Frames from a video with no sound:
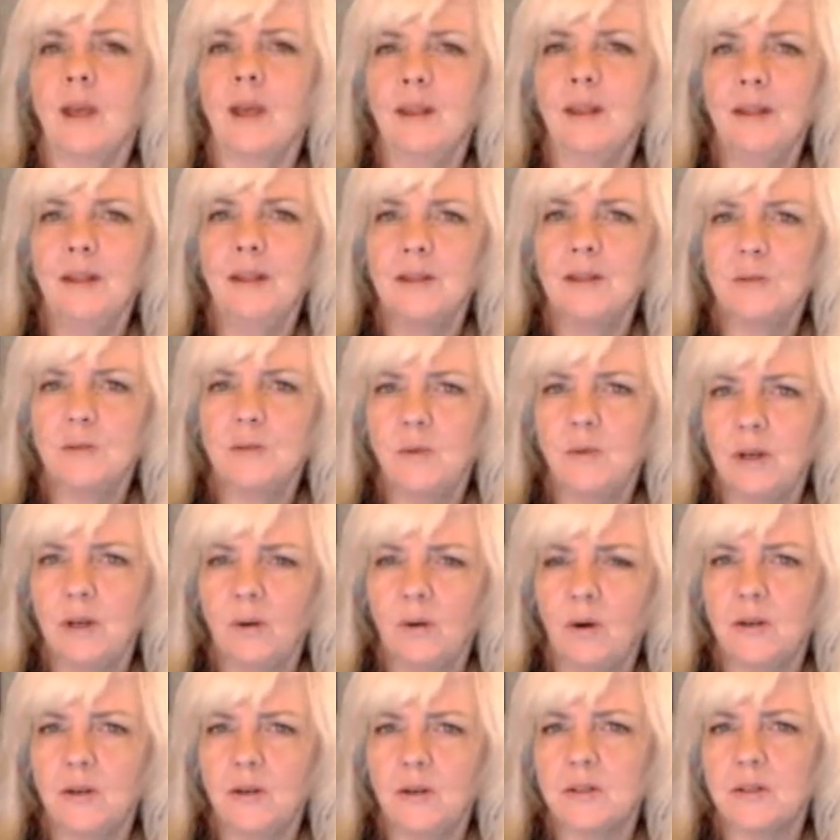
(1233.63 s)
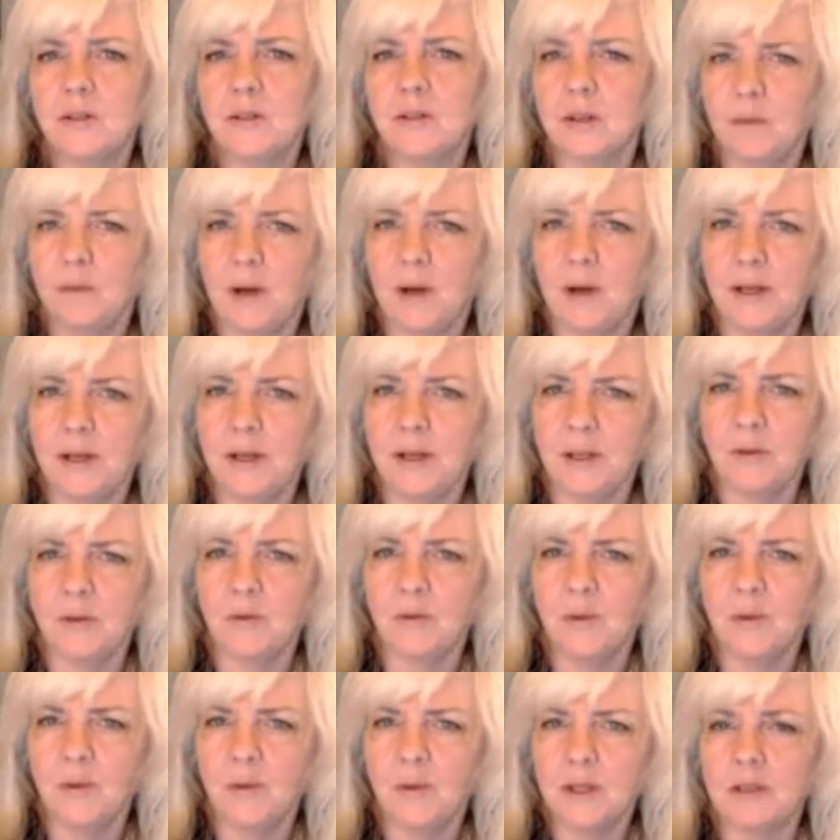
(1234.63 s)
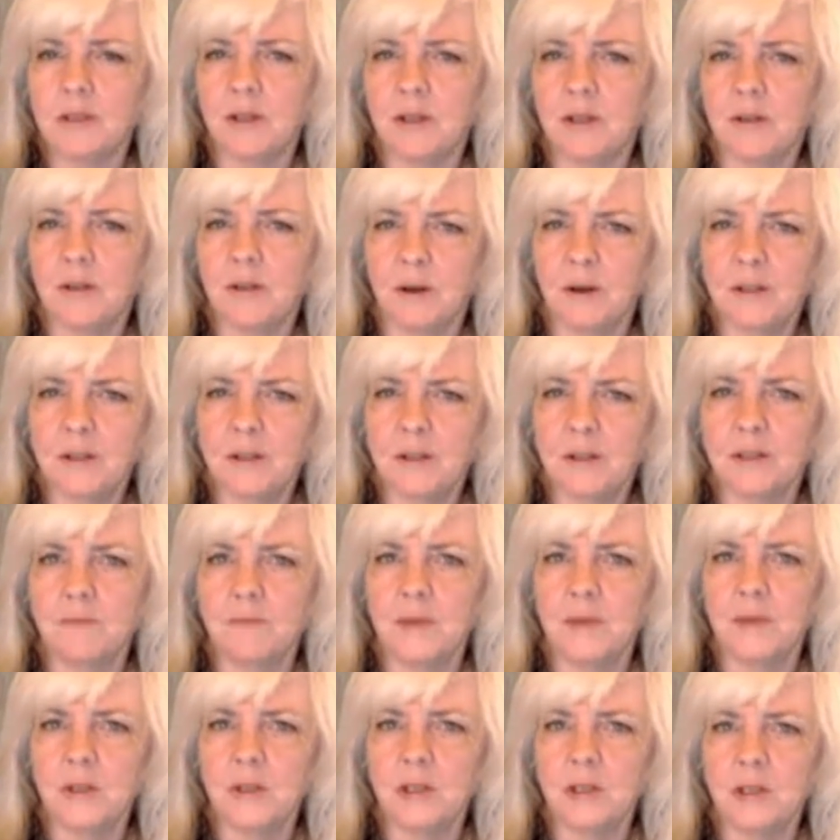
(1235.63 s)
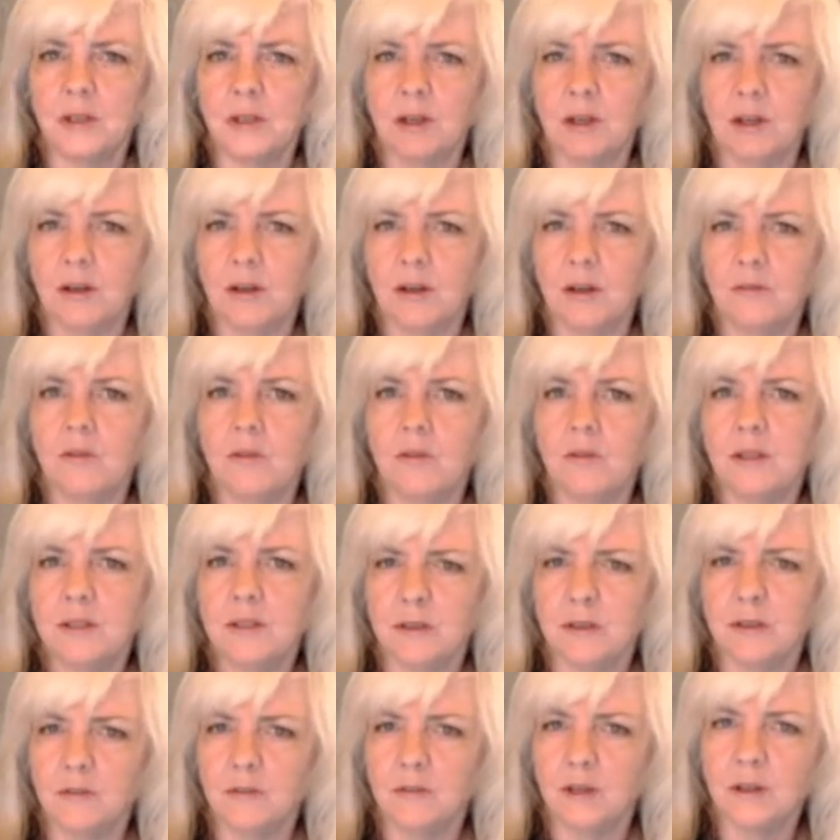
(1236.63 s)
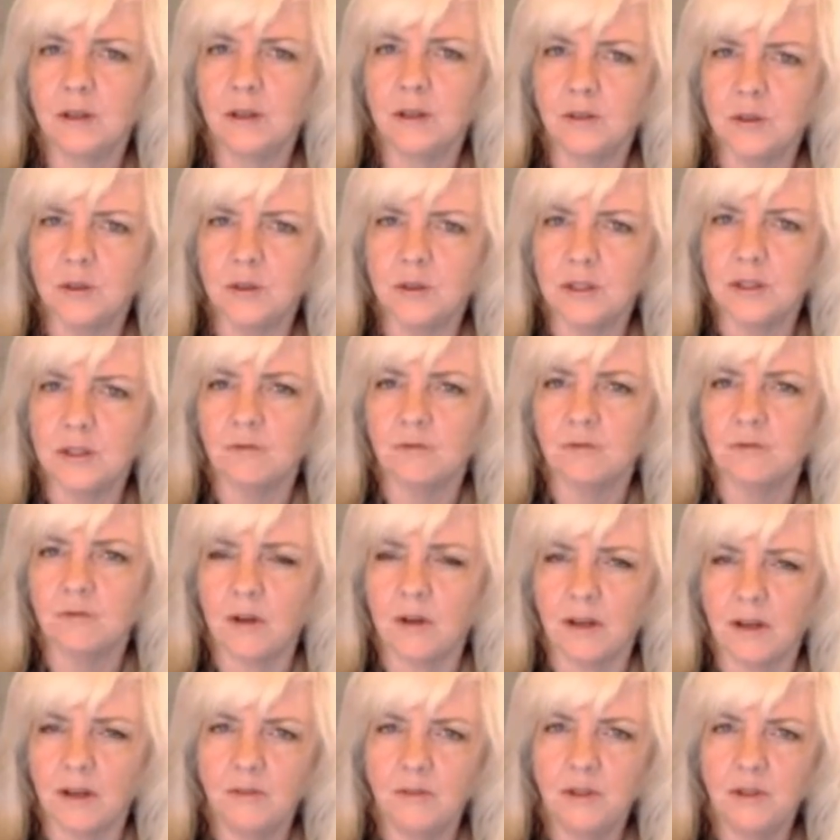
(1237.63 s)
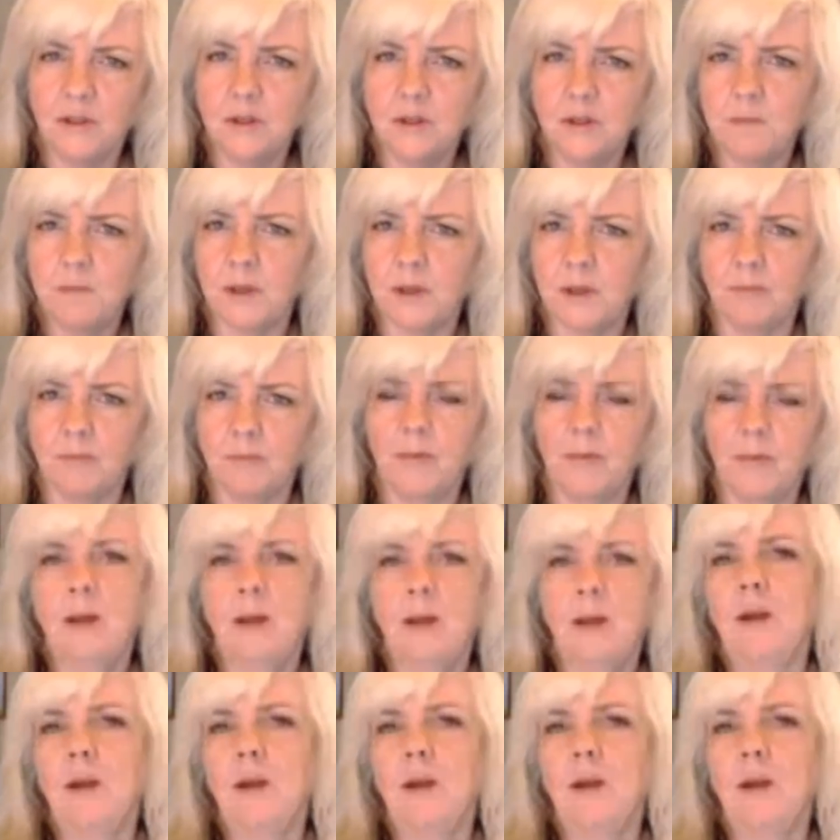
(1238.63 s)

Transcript: And this we know also by General Wesley Clark's admission of the 7 countries in 5 years plan.